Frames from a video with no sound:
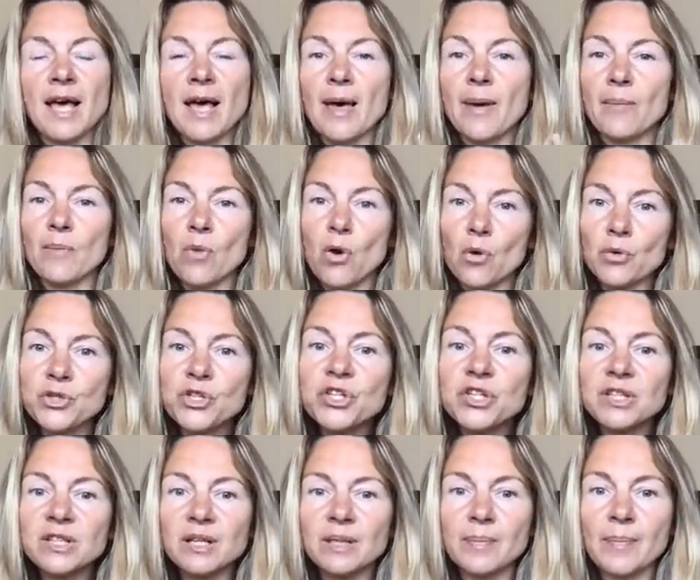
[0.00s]

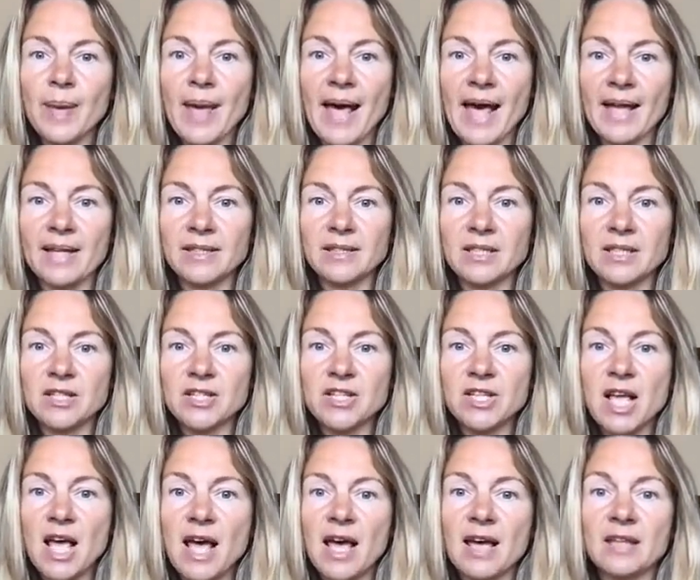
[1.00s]
emotional patterns,
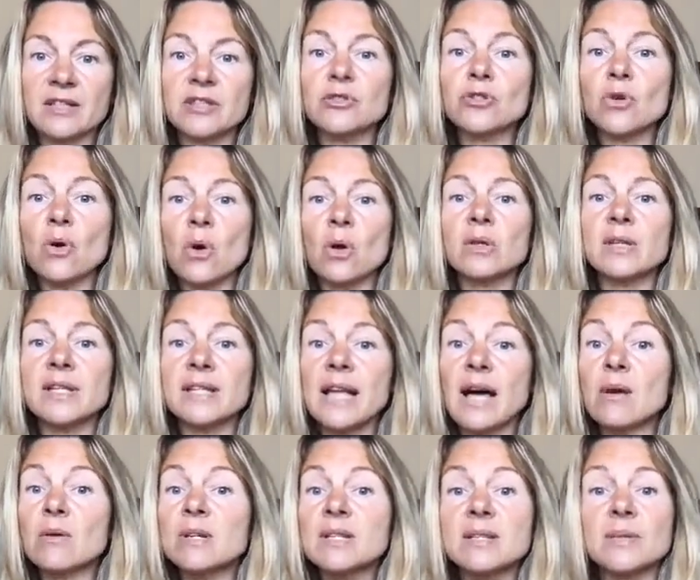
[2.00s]
and it's all in
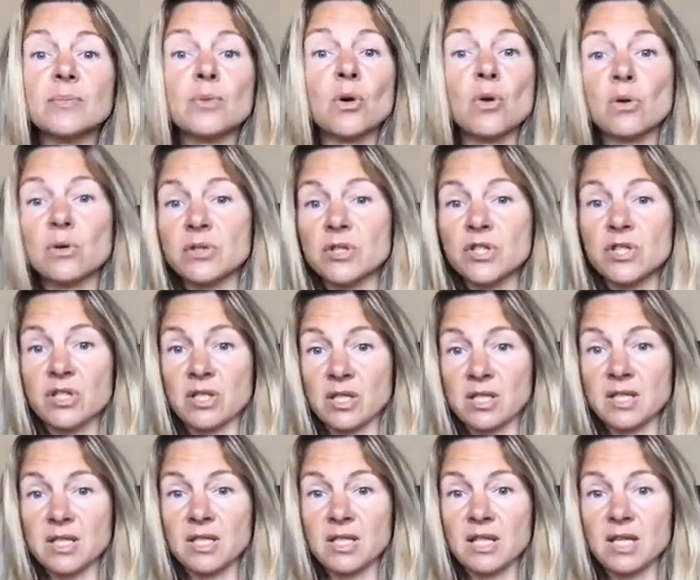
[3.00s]
our
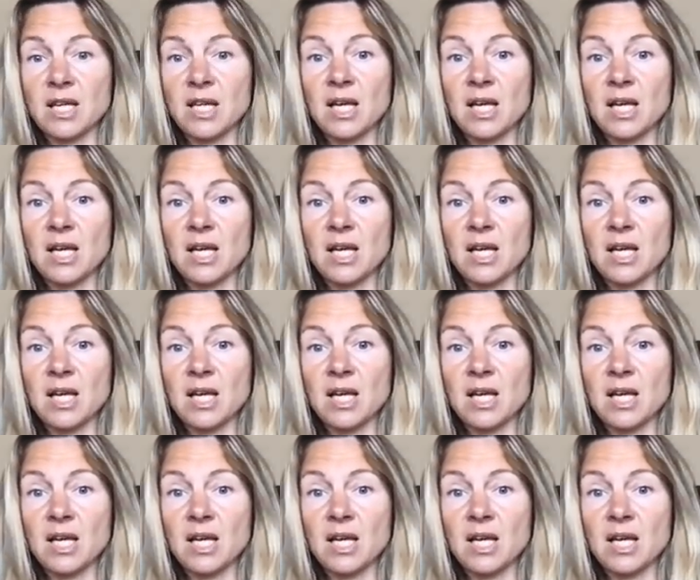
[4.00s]
subconscious.